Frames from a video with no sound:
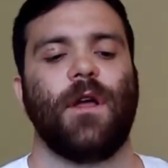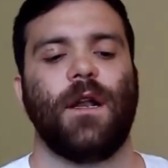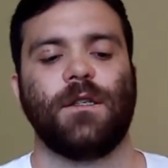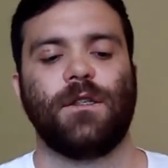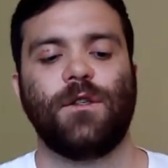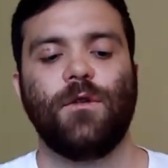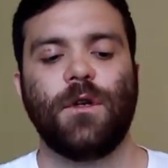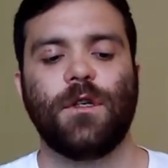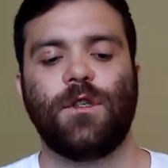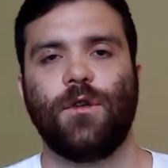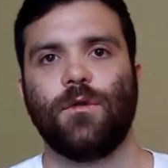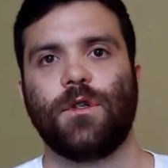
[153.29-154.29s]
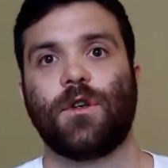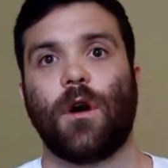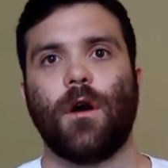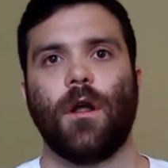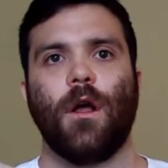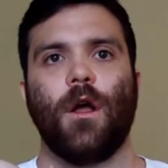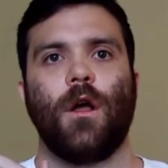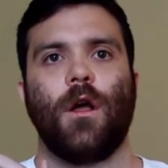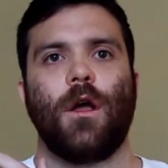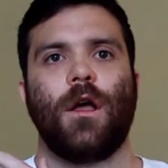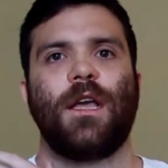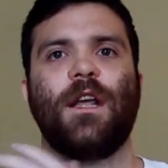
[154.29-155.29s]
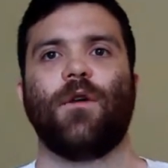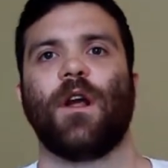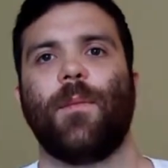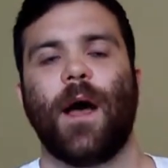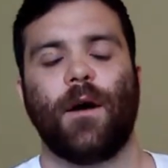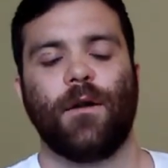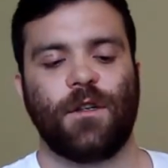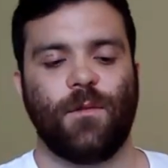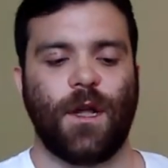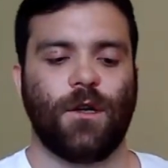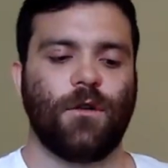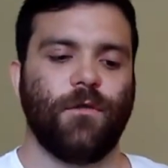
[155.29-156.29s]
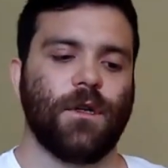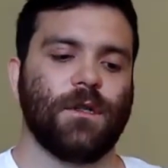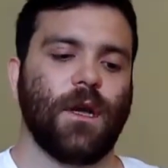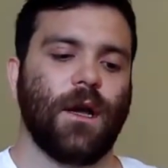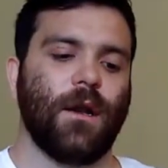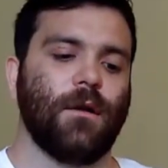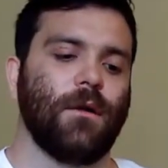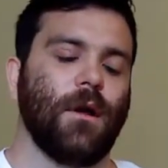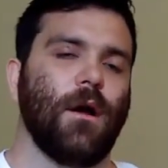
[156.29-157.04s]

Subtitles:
And as soon as you start hearing about domain-driven design,